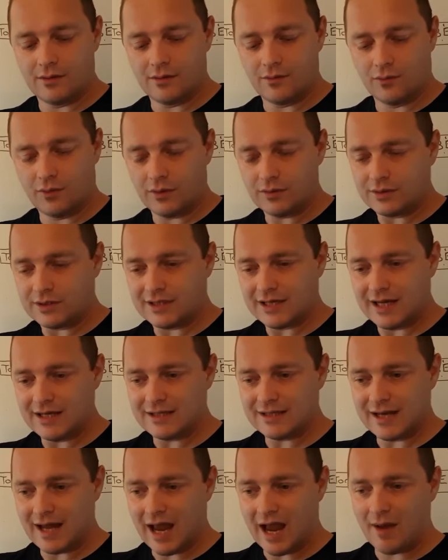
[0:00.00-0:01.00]
what
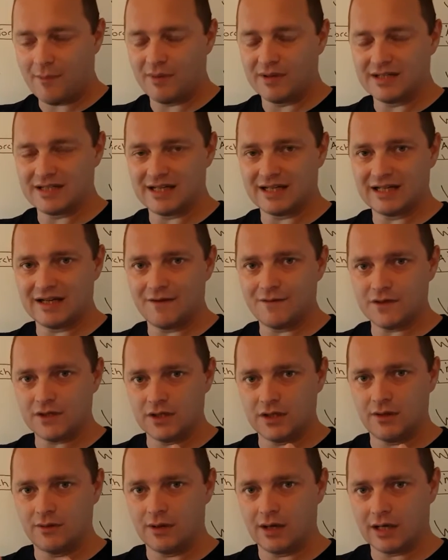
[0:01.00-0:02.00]
tends to happen is it gives
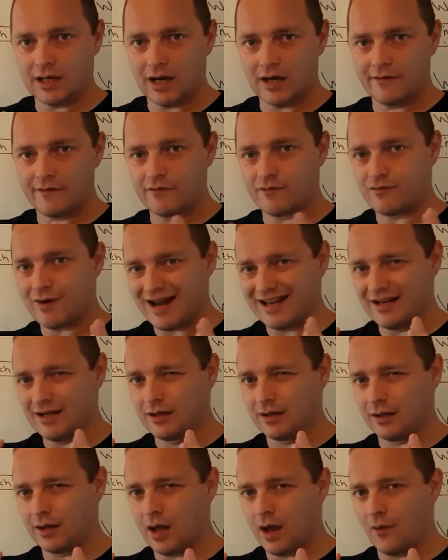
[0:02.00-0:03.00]
you a kind of a red
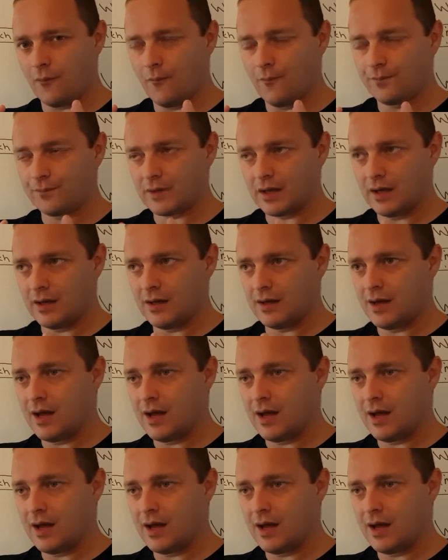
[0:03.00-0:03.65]
glow uh,